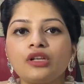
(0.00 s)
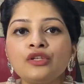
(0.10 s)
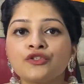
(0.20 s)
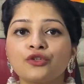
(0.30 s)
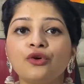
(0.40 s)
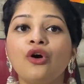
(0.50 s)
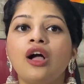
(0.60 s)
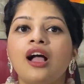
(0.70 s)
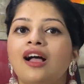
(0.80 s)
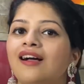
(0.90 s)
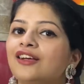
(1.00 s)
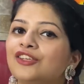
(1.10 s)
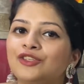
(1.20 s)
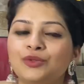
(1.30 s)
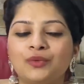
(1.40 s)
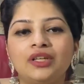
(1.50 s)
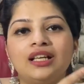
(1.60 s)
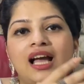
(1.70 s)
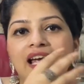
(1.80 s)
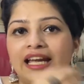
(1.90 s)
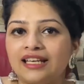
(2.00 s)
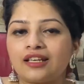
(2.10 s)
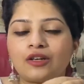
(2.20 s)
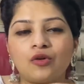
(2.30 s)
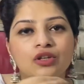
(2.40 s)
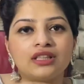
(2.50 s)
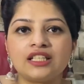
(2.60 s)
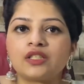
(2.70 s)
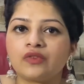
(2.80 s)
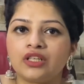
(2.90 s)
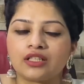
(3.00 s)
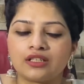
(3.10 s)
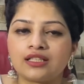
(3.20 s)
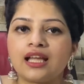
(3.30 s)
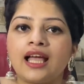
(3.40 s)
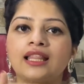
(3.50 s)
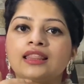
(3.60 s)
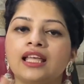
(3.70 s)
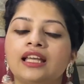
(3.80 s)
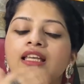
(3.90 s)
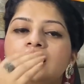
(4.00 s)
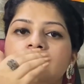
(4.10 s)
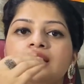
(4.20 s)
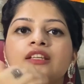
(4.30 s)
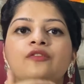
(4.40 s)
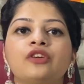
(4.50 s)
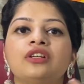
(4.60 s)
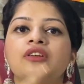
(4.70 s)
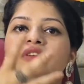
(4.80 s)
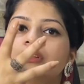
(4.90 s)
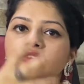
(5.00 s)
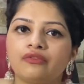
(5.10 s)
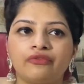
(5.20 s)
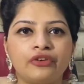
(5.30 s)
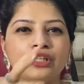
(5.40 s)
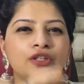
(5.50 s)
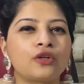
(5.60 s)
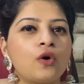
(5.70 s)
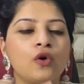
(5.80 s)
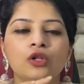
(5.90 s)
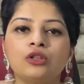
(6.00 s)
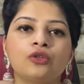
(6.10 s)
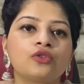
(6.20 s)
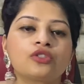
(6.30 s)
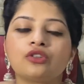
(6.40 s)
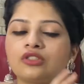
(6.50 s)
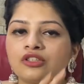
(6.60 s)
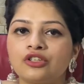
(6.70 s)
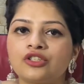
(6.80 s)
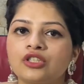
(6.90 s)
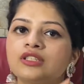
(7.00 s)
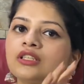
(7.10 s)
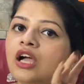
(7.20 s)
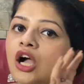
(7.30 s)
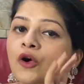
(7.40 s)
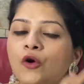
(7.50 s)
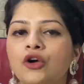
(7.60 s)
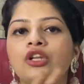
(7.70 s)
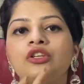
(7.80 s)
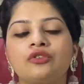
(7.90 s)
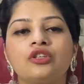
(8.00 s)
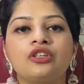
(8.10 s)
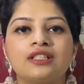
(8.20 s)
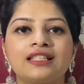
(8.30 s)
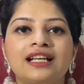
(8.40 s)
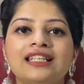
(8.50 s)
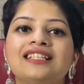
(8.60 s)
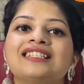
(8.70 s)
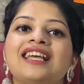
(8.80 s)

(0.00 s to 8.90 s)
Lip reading: So you will enter all these filters and then LinkedIn will filter all those searches according to your desires.